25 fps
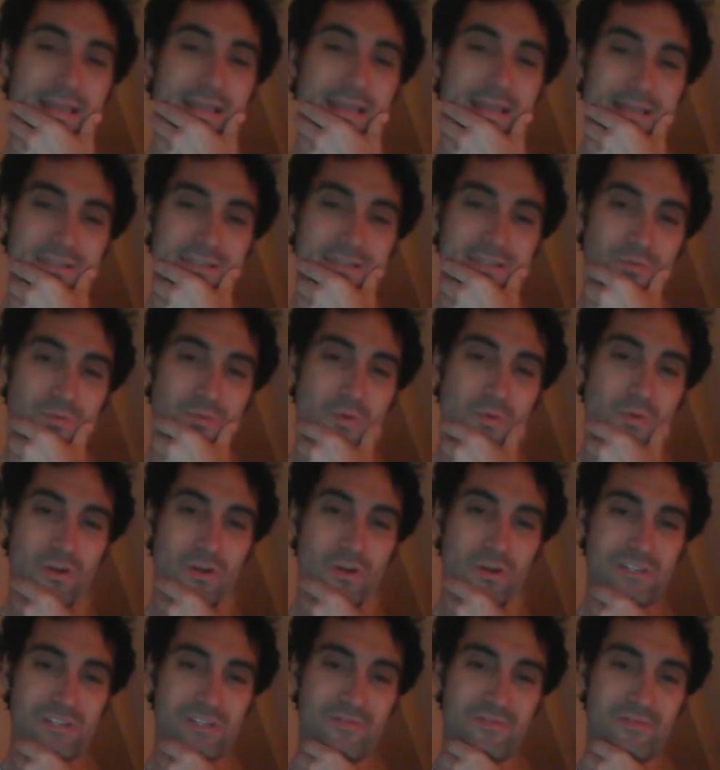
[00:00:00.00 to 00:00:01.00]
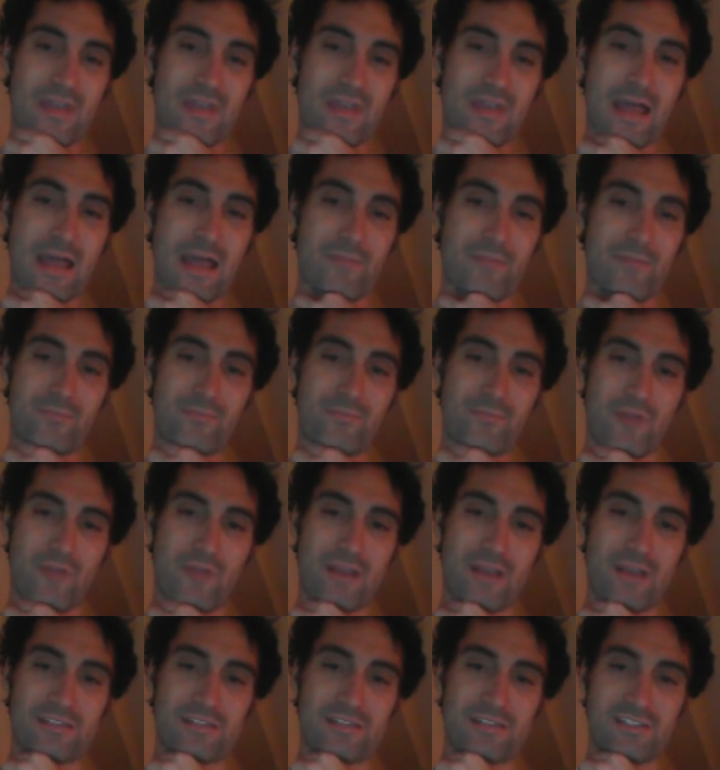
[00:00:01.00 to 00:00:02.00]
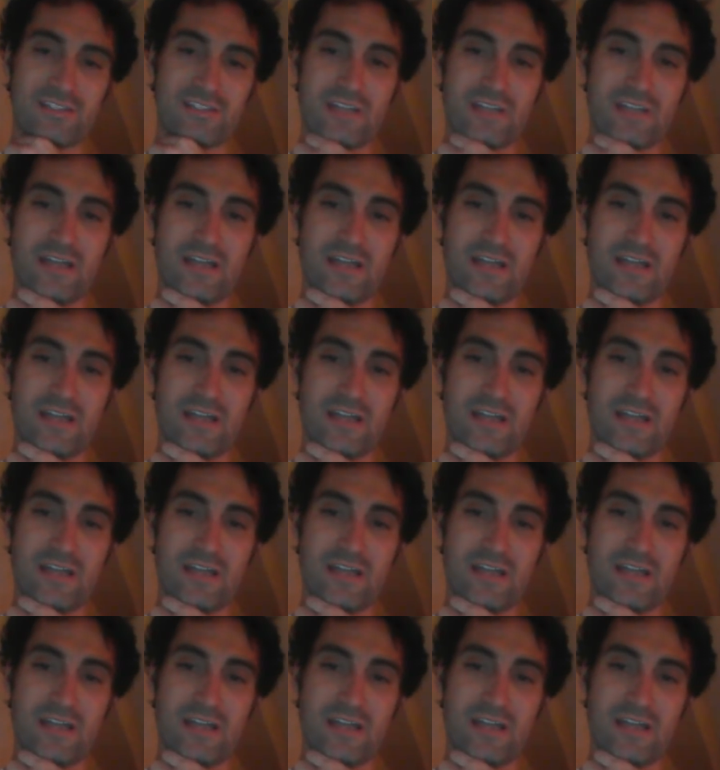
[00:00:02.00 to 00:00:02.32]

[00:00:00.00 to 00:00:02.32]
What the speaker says: it's the worst fiat price